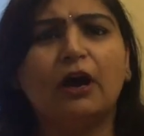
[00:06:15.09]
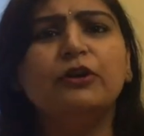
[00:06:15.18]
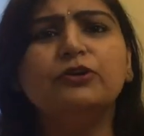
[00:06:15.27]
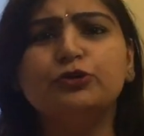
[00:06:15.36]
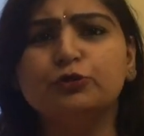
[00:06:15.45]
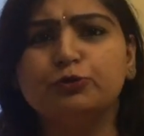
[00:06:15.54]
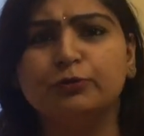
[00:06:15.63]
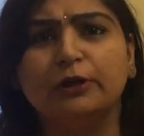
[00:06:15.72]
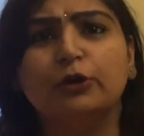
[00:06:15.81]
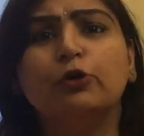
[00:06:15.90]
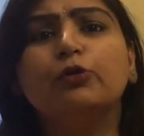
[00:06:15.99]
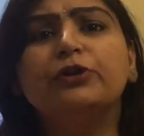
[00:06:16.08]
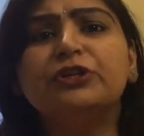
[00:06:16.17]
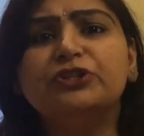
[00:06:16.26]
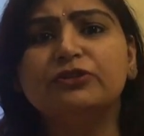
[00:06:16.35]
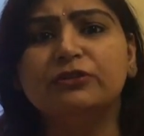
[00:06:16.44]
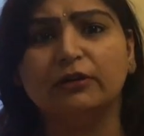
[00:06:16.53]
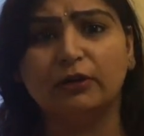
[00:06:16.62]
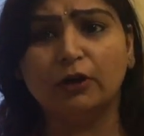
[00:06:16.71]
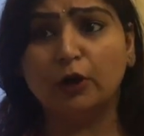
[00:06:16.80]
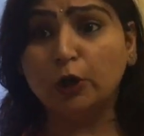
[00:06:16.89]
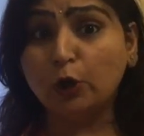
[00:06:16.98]
unusual, original,
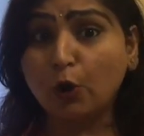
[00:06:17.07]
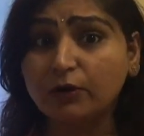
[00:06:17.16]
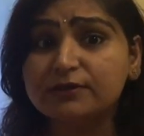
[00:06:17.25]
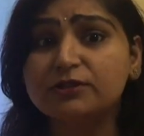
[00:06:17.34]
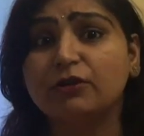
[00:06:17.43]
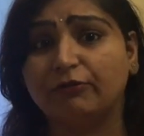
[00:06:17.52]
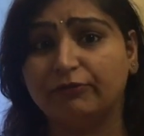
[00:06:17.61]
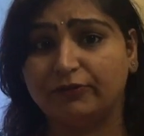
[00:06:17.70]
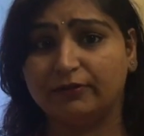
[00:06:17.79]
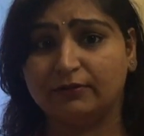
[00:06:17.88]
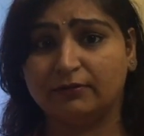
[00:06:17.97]
lots of,